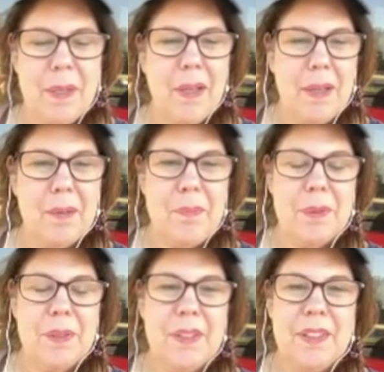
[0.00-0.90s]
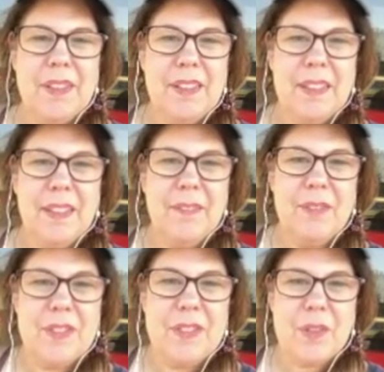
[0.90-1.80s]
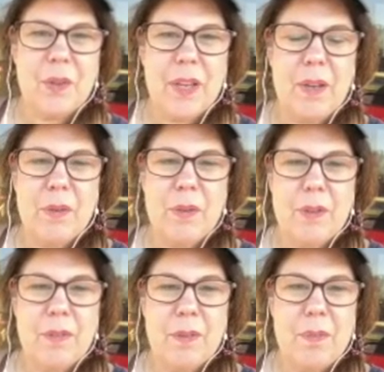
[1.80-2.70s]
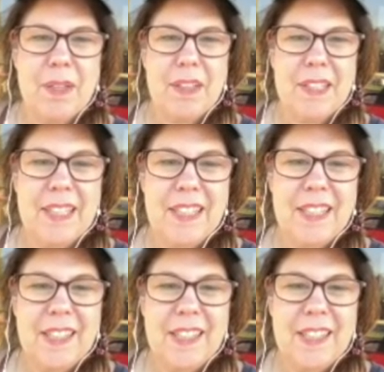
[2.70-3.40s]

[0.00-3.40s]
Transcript: up. If it's okay with everybody.